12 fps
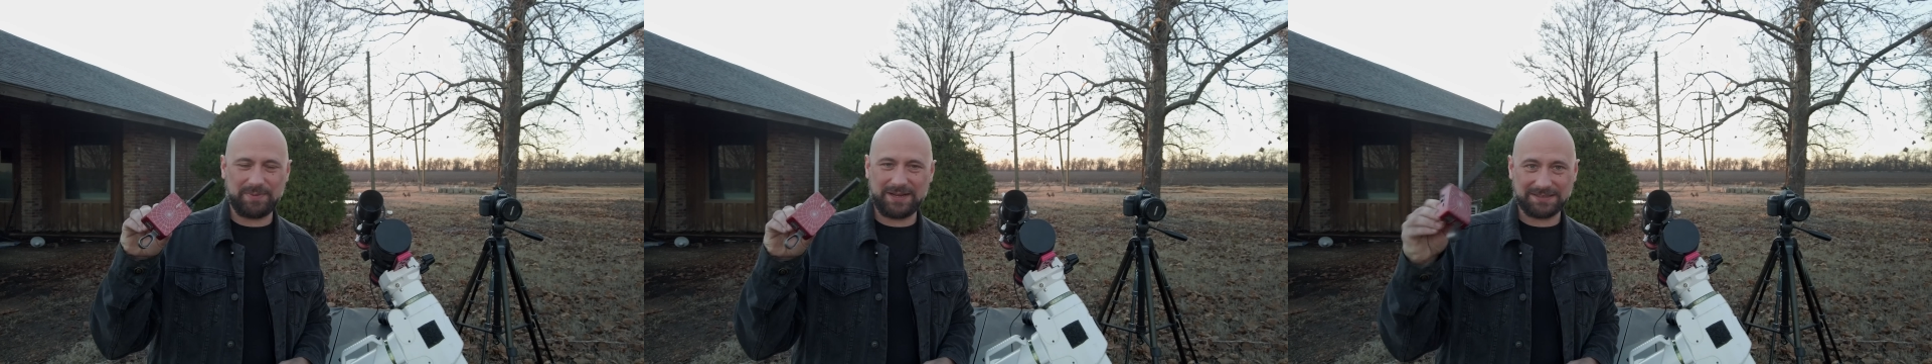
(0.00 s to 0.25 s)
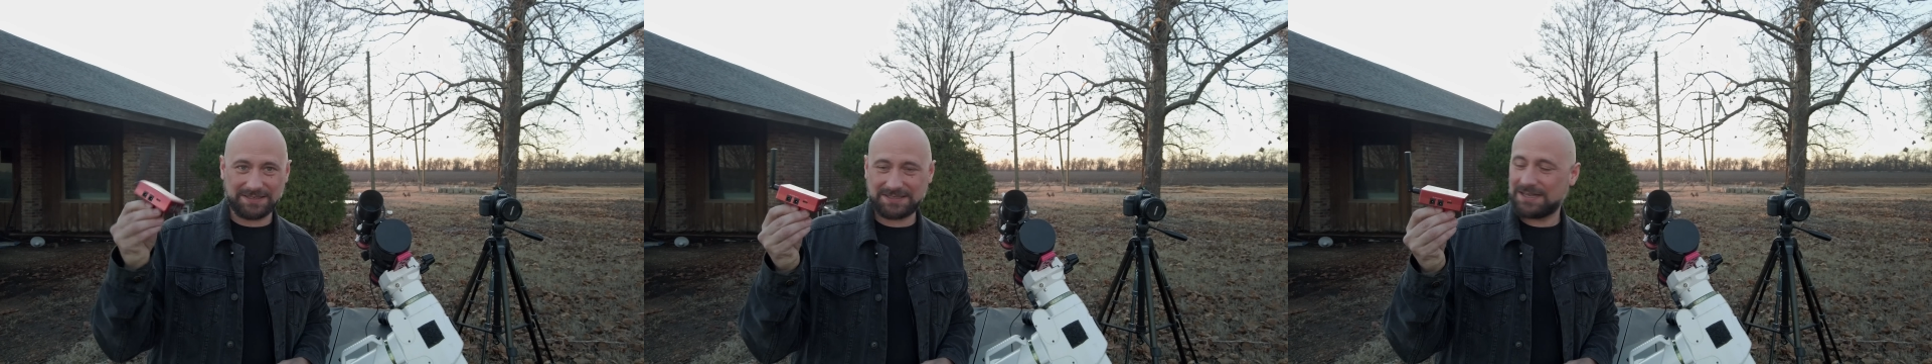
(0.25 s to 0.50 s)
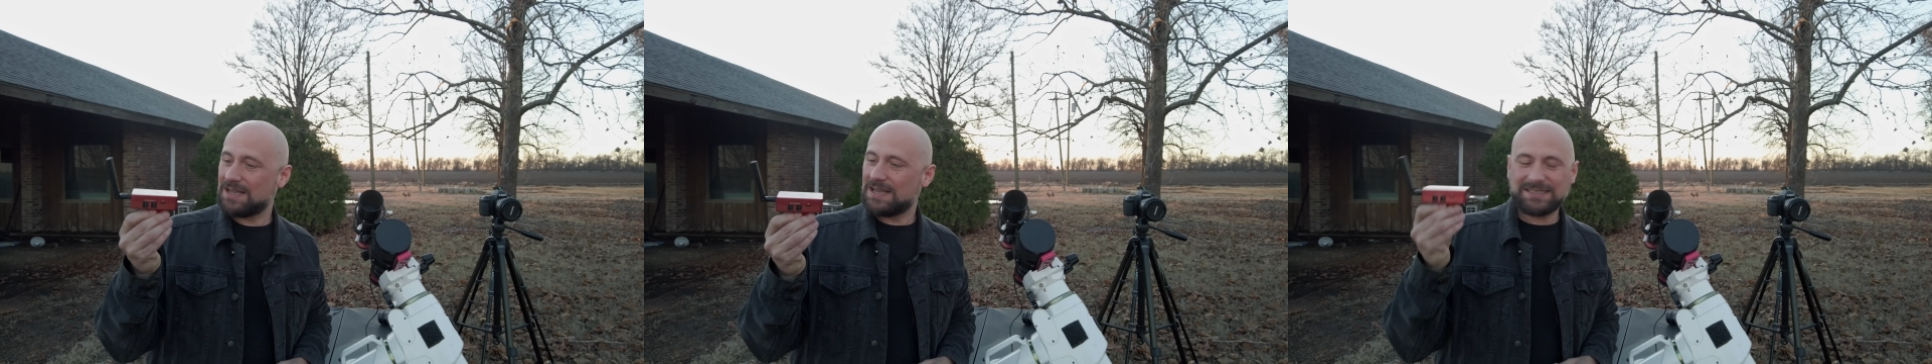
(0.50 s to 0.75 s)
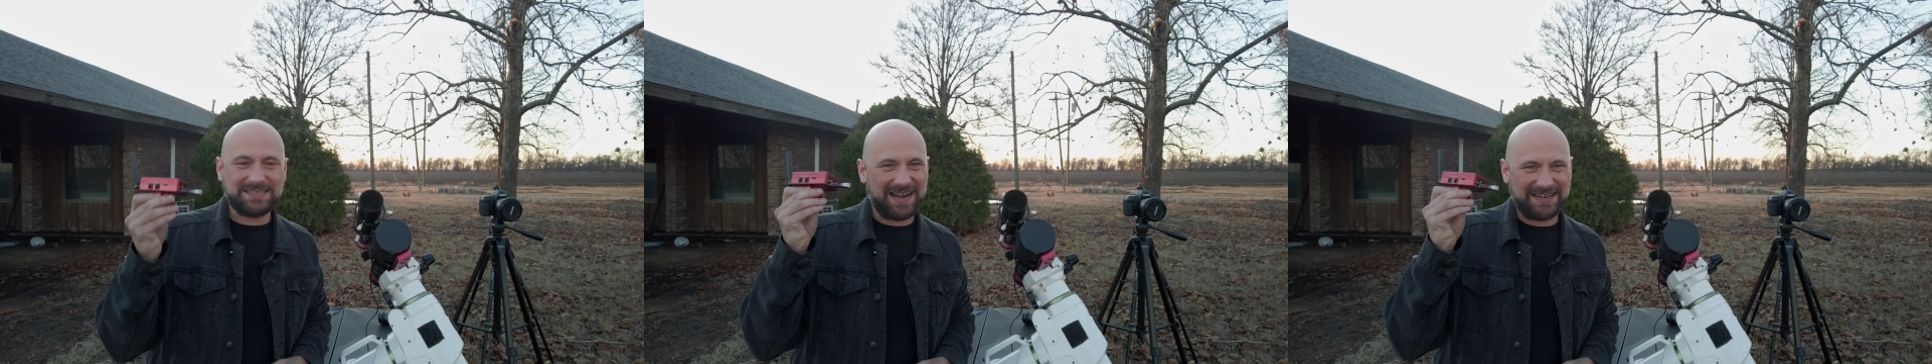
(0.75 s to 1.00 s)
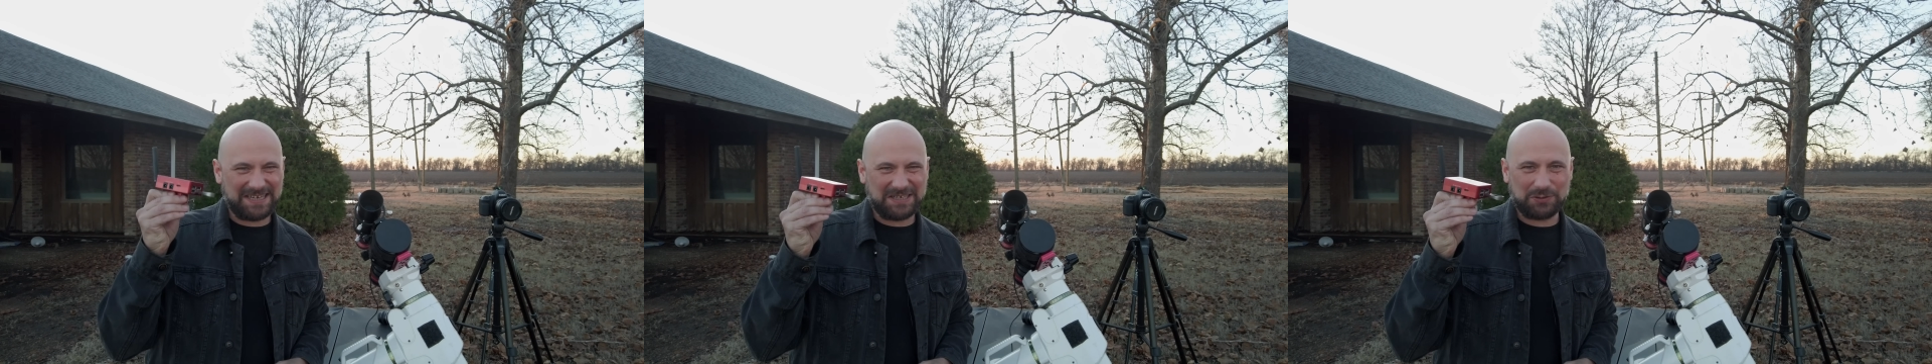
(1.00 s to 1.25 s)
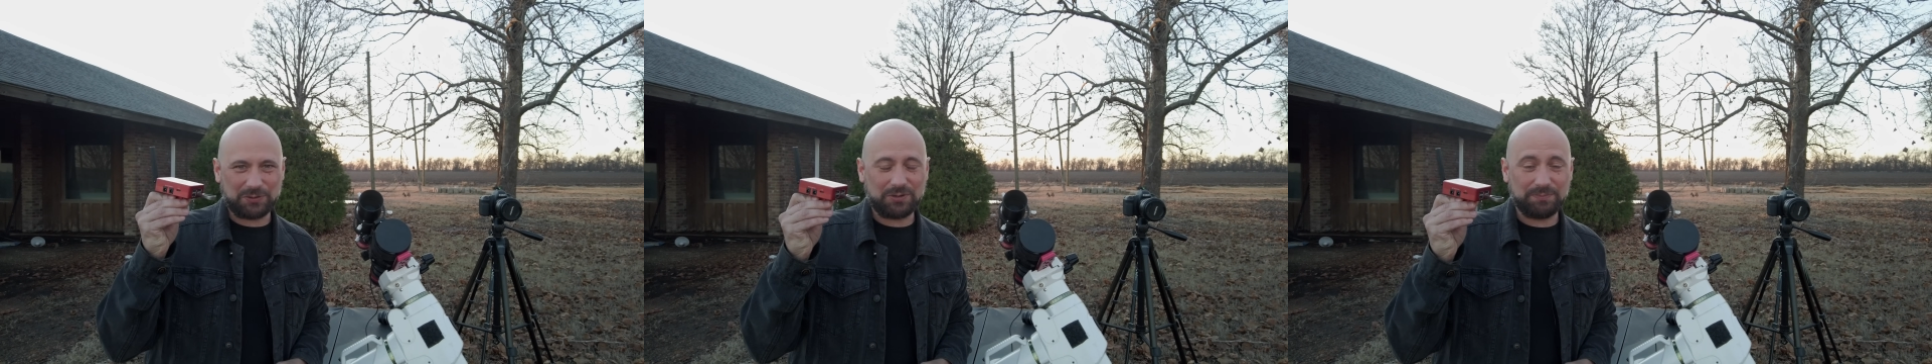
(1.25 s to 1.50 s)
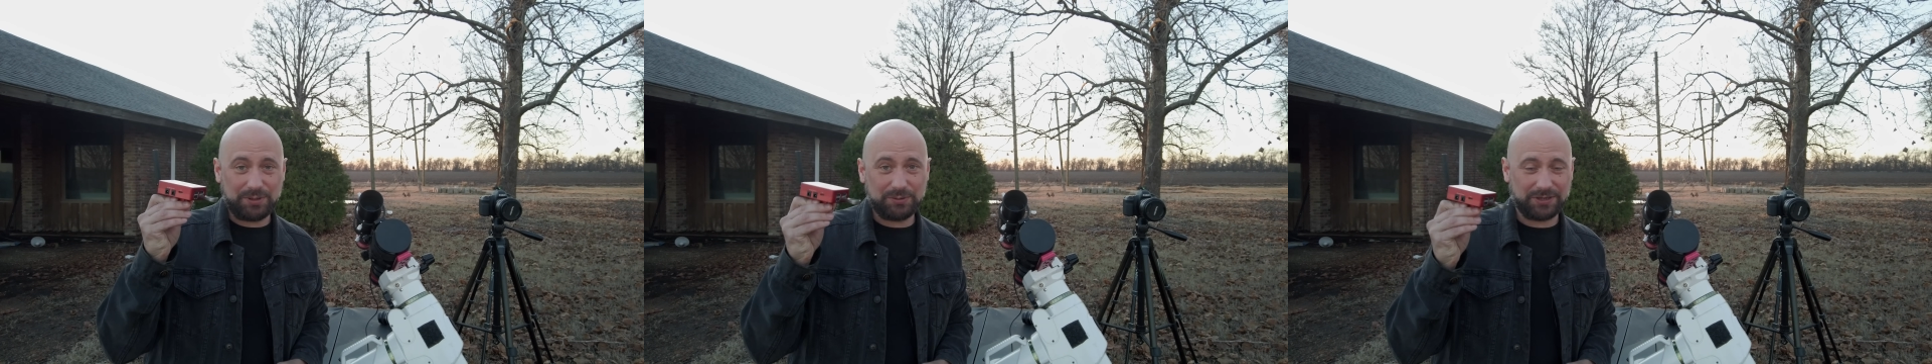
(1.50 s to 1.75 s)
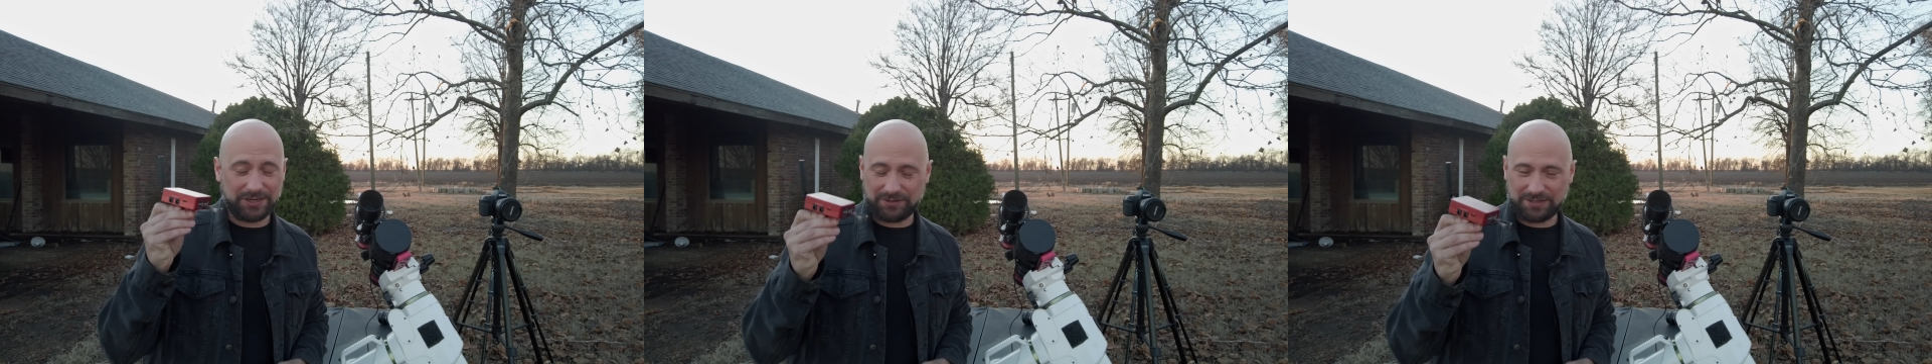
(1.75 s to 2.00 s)
being this tiny little
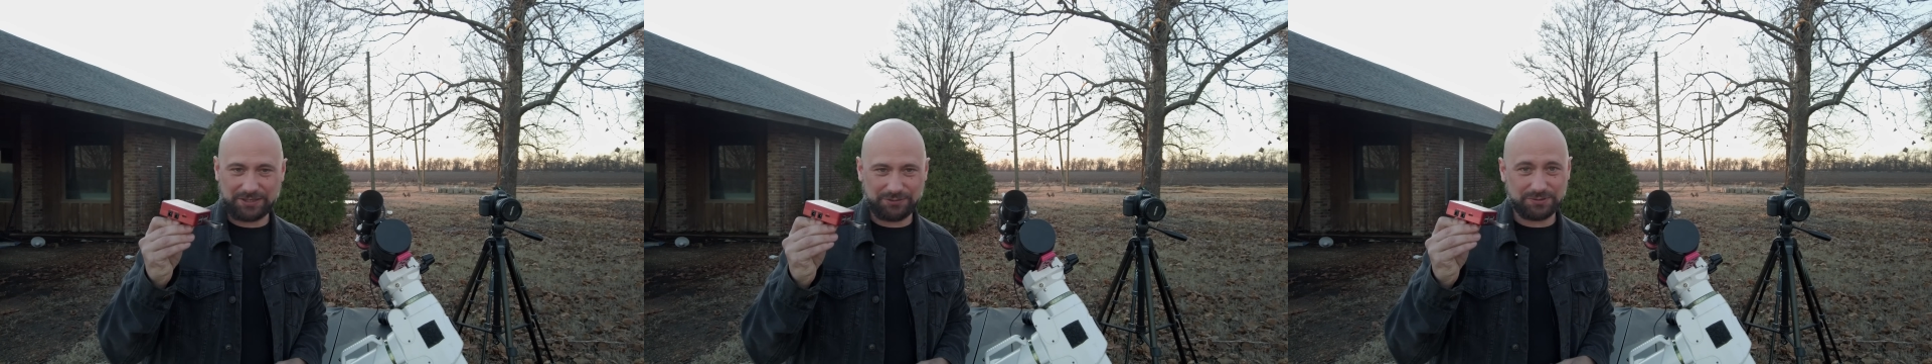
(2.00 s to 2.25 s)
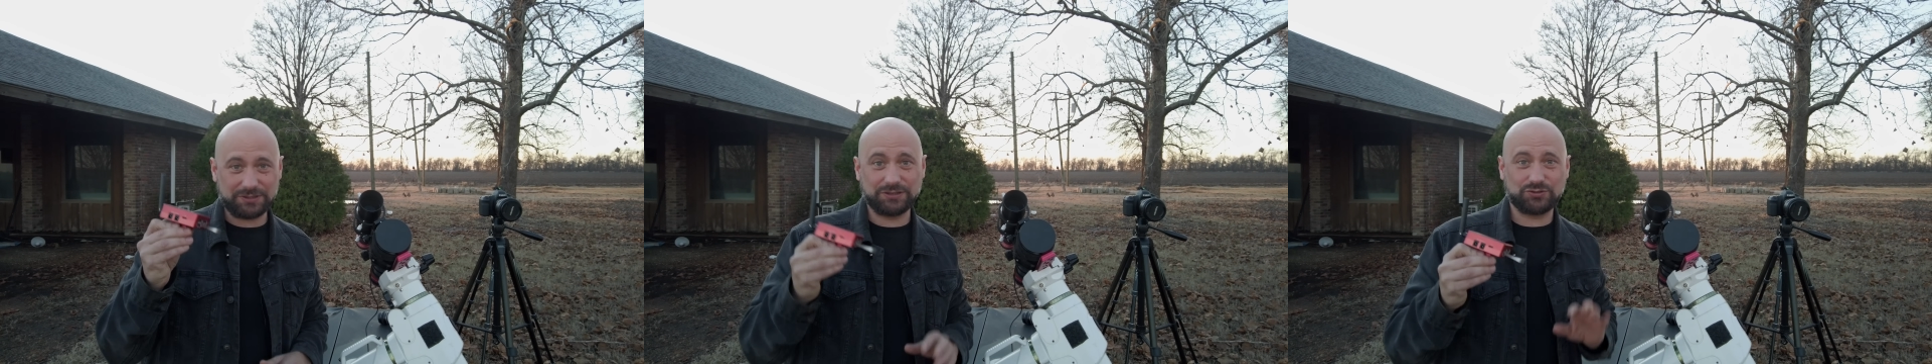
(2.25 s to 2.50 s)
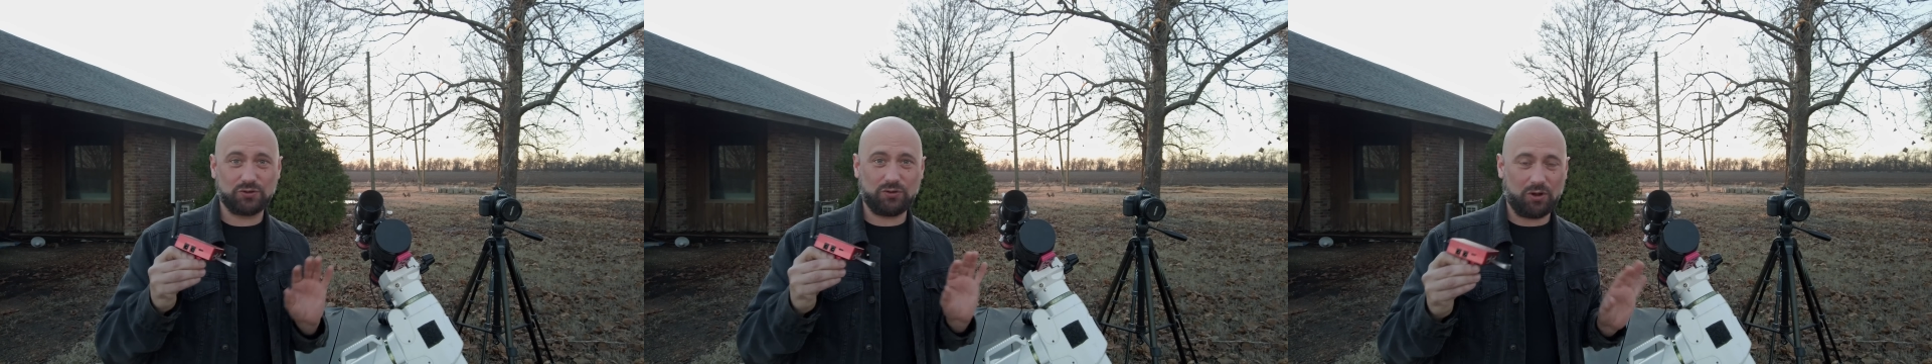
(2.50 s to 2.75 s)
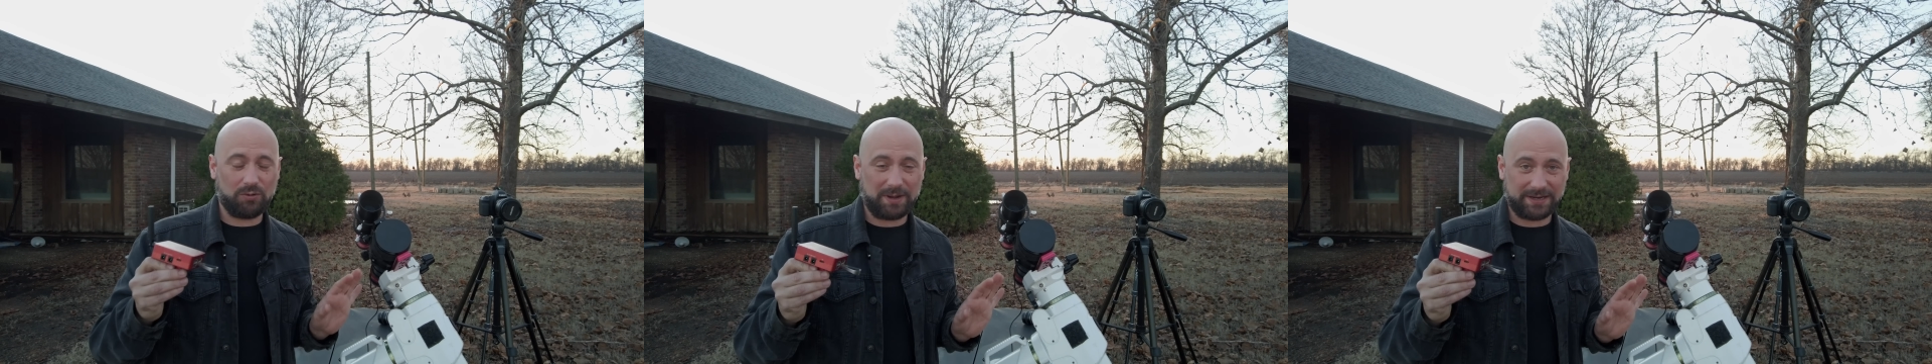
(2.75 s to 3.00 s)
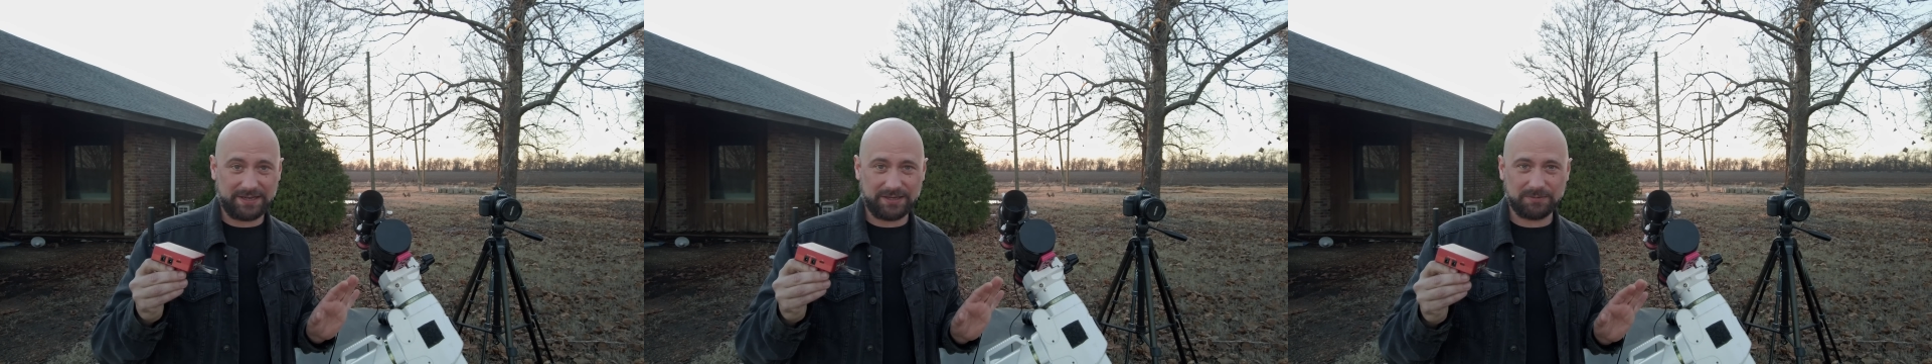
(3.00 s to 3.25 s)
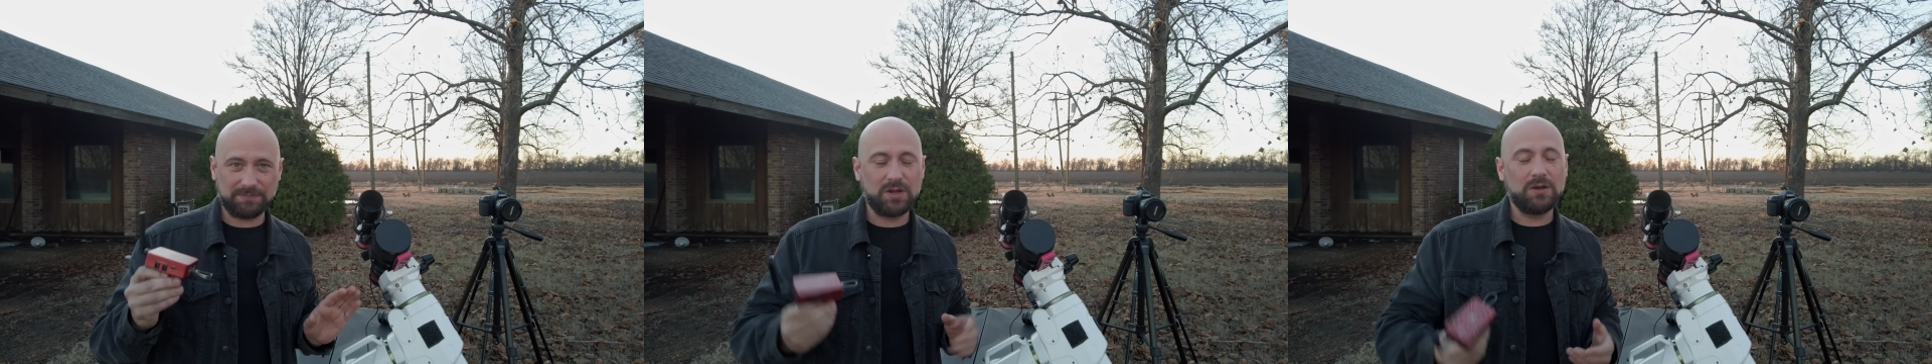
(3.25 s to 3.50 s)
computer here that I use to control all my gear,